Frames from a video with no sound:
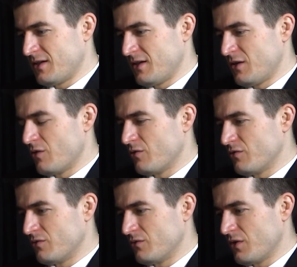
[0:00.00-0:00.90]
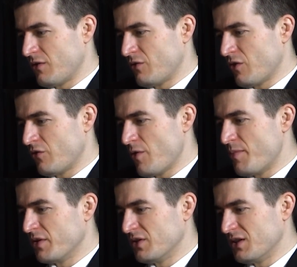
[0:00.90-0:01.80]
if we
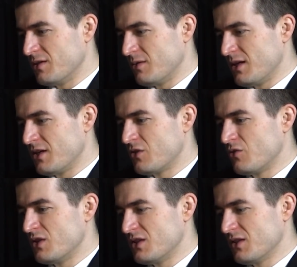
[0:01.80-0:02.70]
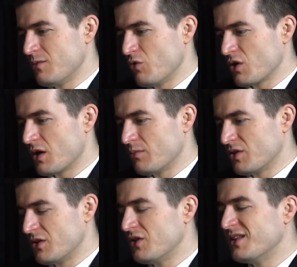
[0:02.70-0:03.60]
build increasingly more
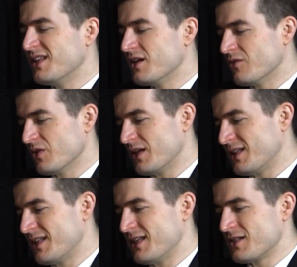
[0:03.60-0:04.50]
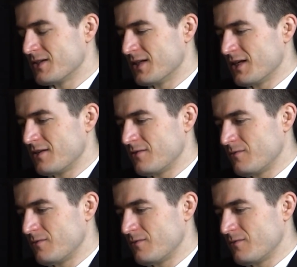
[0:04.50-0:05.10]
complicated, you can think of like the internet.